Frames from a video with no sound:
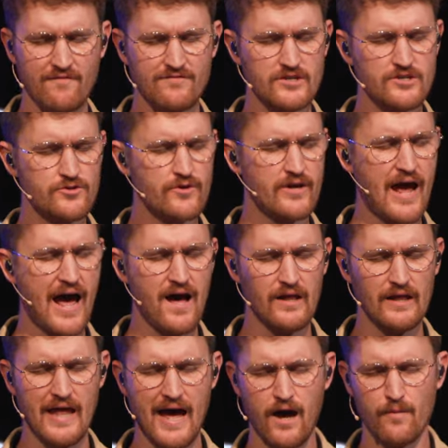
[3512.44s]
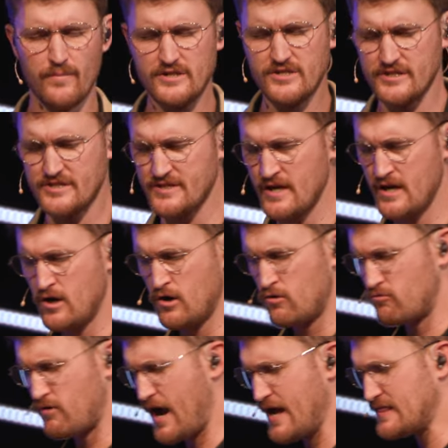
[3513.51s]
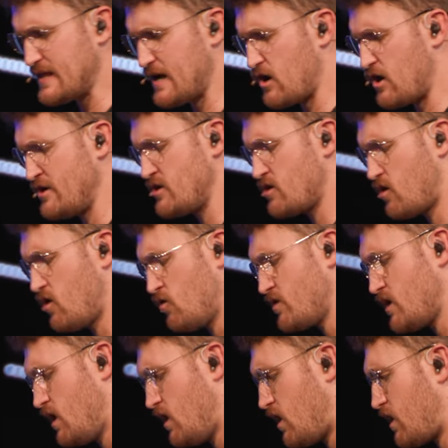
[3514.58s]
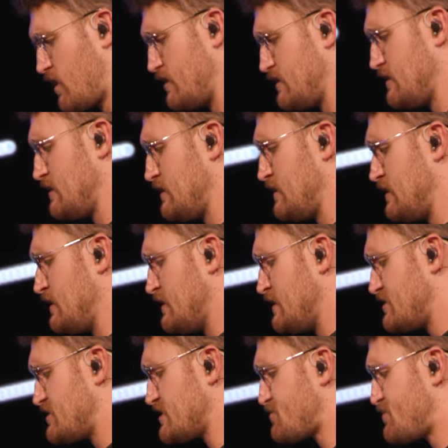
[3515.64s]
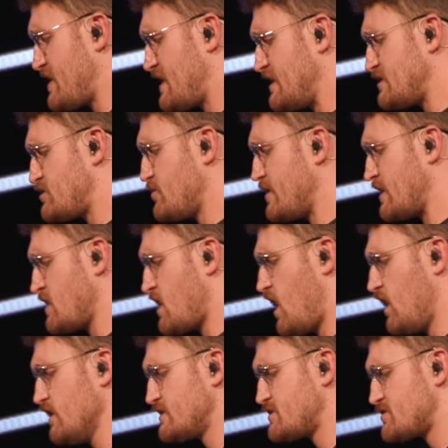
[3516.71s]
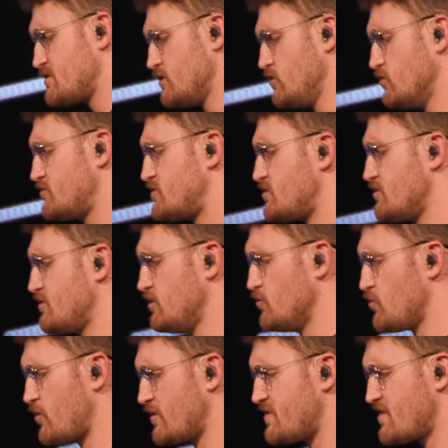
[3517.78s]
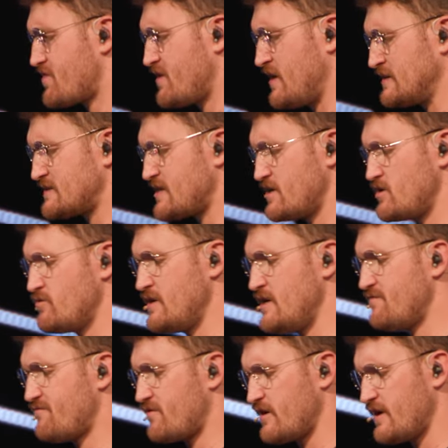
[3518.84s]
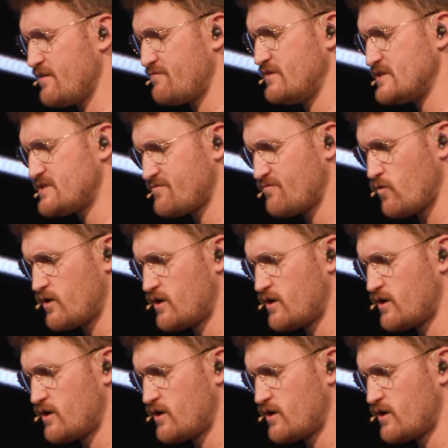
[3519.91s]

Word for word: to do it out loud, but just right there in your own heart, just begin to acknowledge the, to the Lord the things that you need forgiveness for.